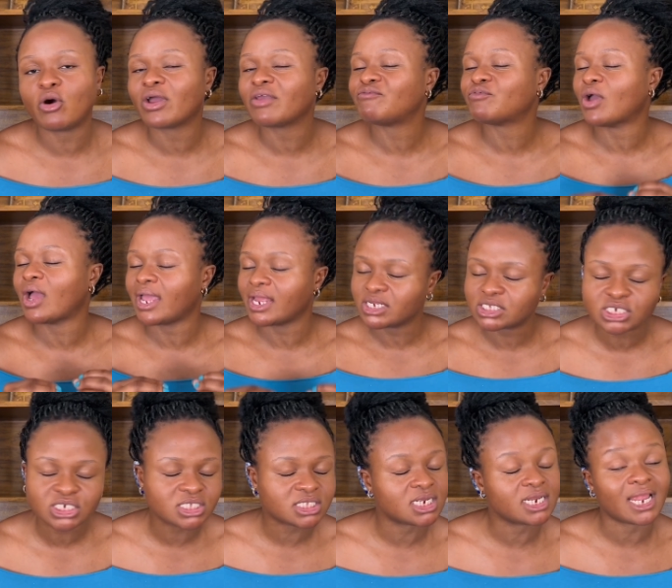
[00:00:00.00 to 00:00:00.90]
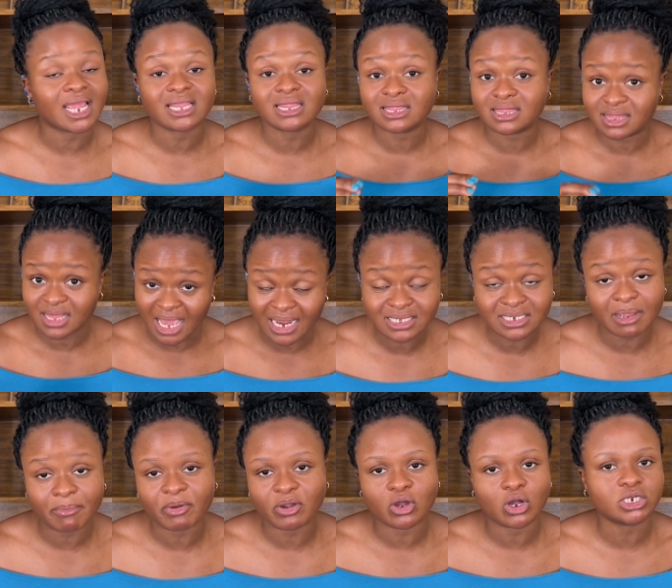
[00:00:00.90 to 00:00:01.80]
If you're interested in that
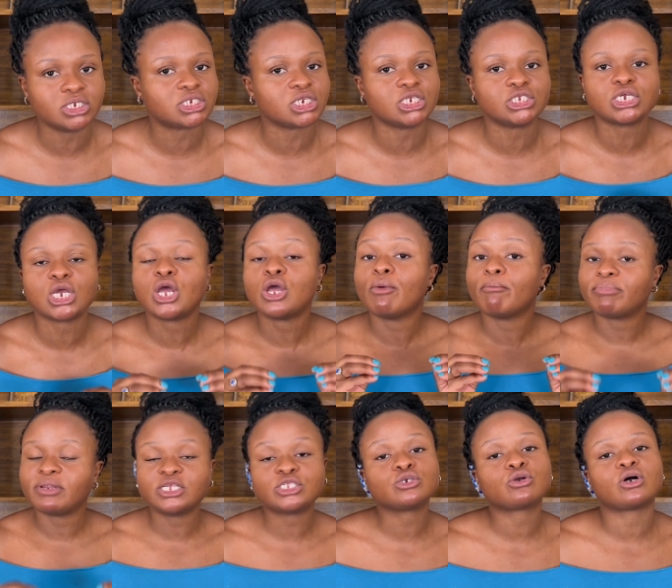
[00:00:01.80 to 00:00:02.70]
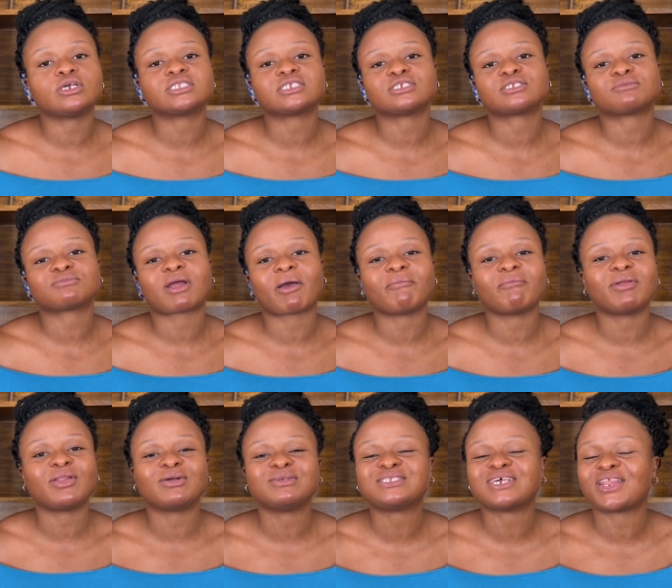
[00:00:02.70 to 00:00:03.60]
type of content, please do consider subscribing
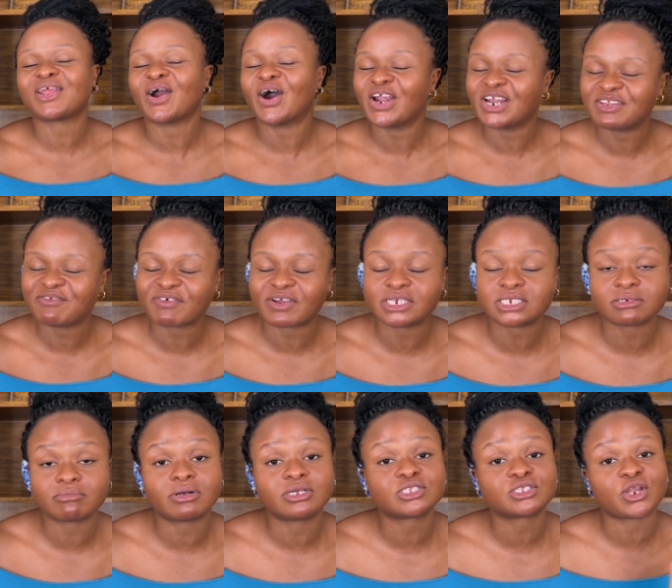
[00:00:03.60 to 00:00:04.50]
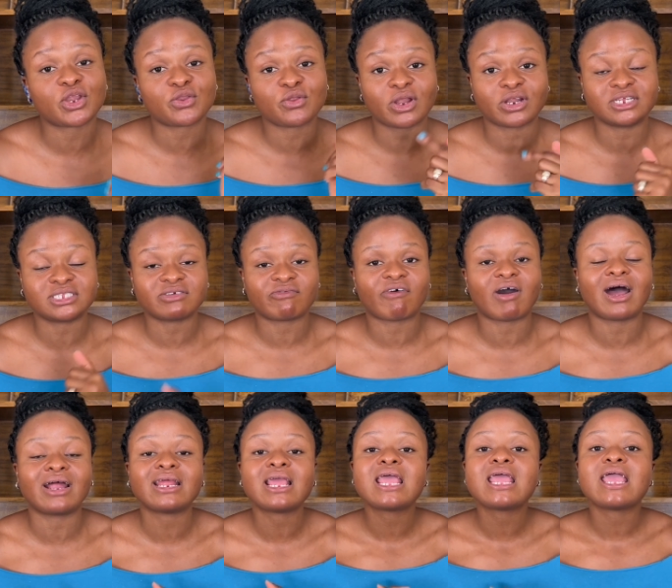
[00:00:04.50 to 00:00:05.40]
below, turning on notification bell so that you are
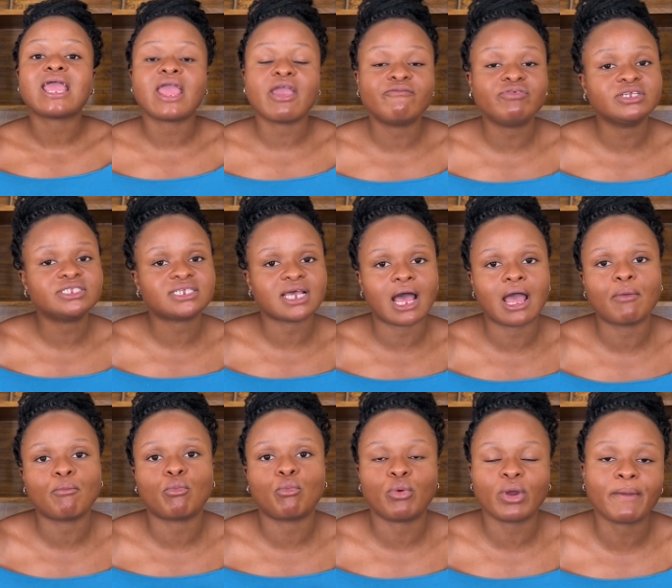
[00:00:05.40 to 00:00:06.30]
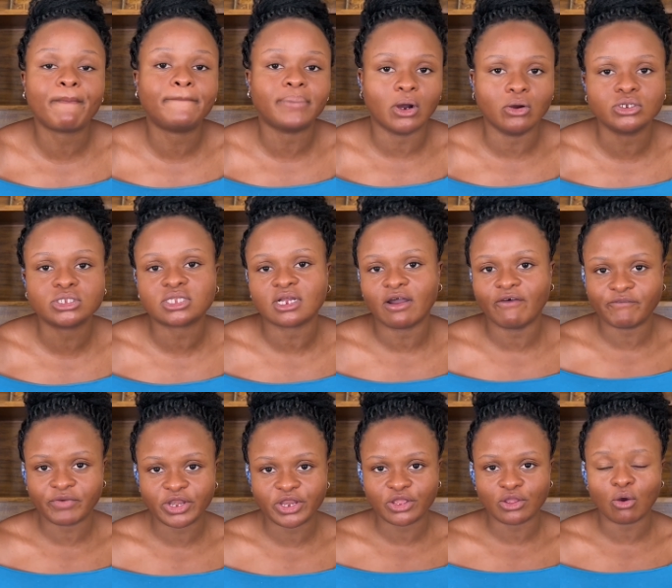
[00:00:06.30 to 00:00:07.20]
notified every time we post a
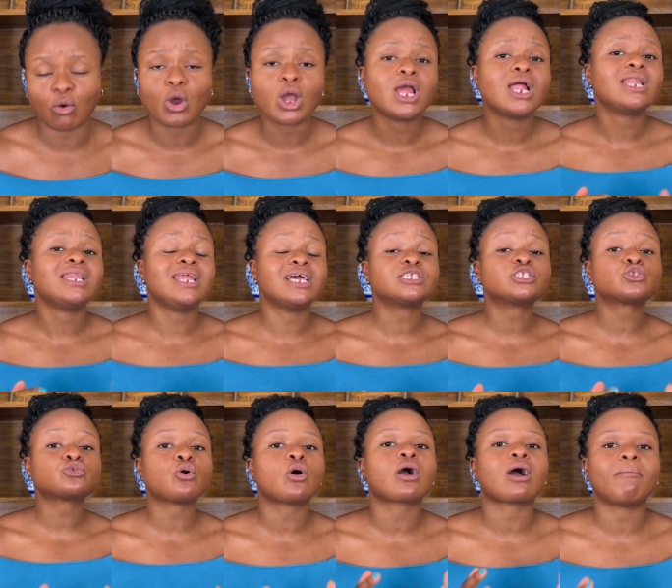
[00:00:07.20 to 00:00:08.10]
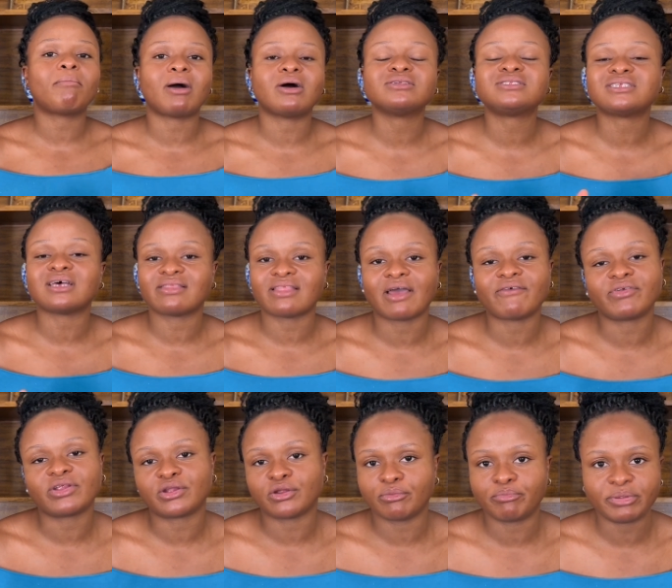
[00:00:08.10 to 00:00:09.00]
video. Let's talk about South
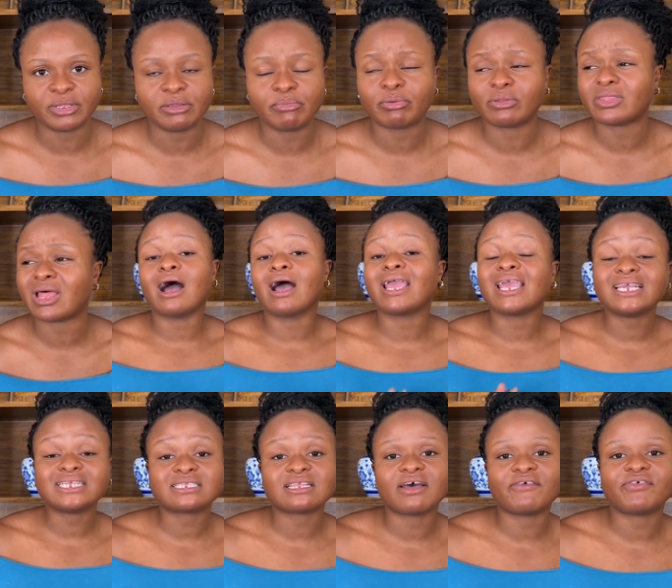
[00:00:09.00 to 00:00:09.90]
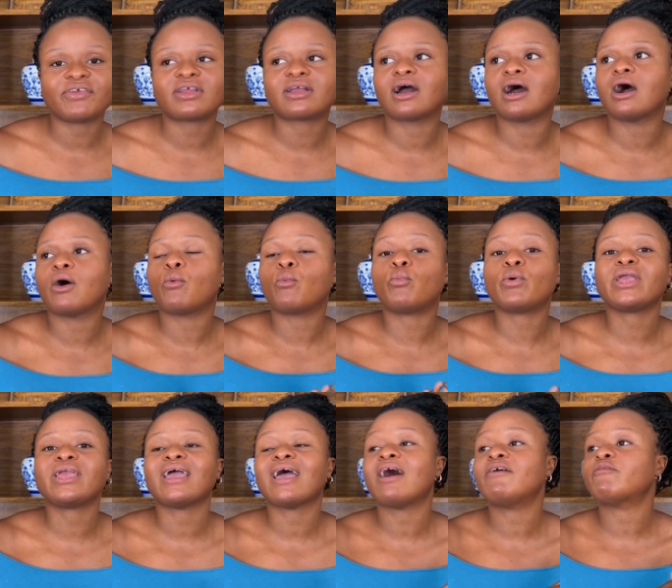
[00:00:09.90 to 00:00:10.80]
African people. Now, in South Africa,
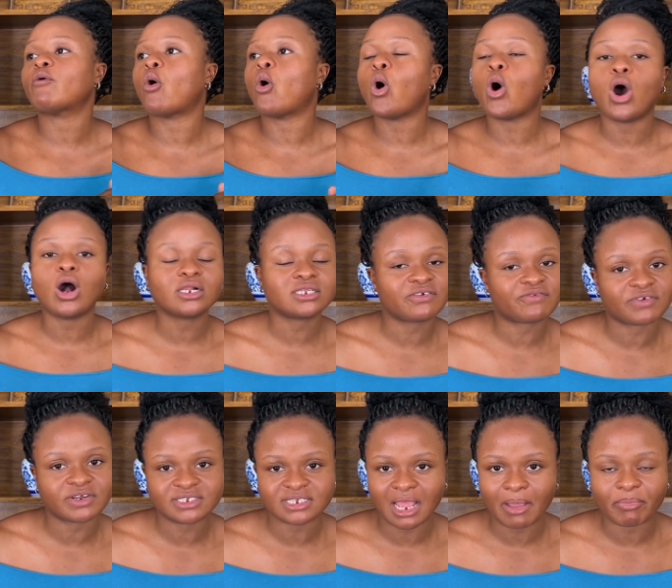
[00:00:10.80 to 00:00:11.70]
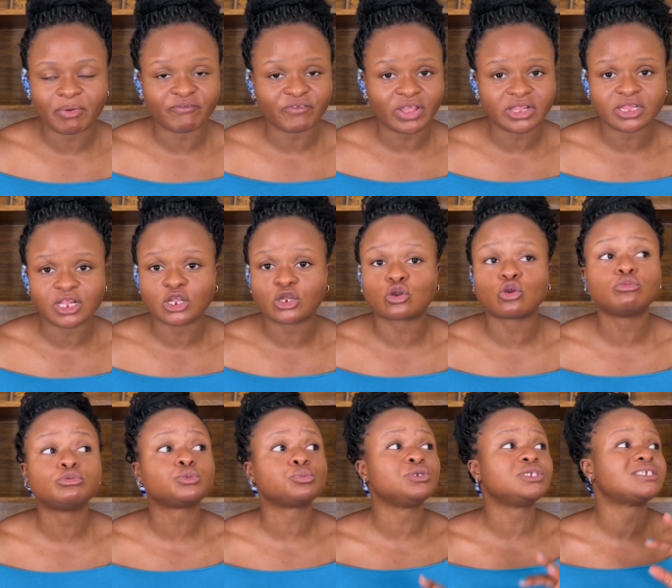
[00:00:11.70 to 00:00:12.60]
we have all different type of ethnic
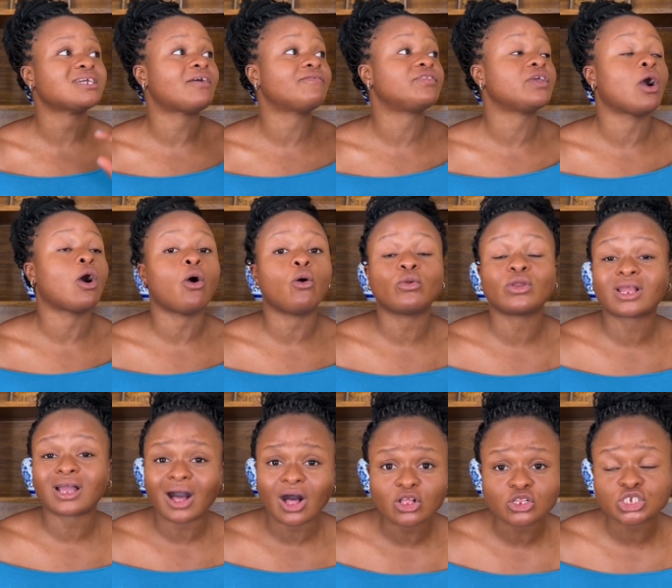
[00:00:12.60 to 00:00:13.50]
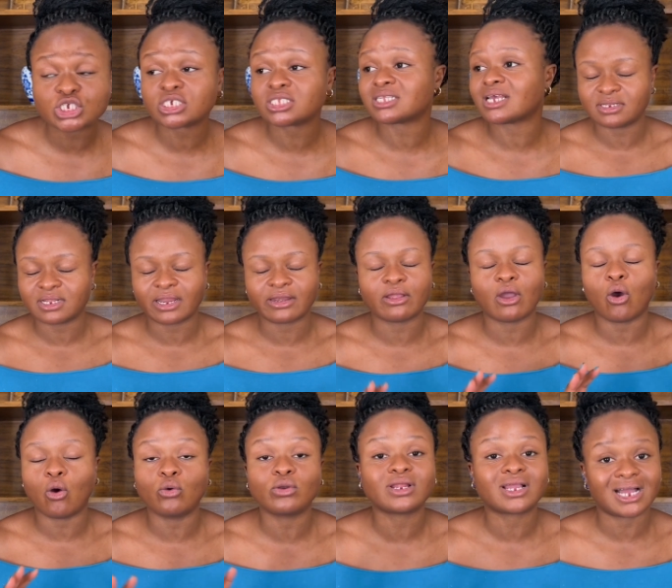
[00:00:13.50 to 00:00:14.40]
groups which have their own cultures and their
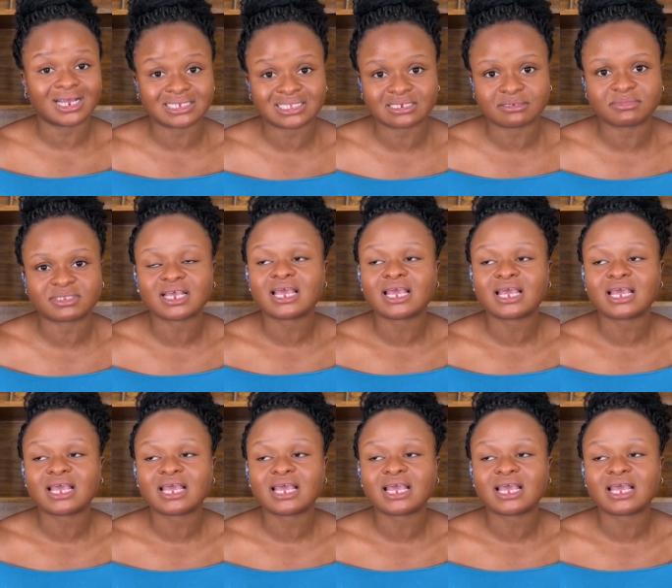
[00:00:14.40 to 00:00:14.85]
own customs.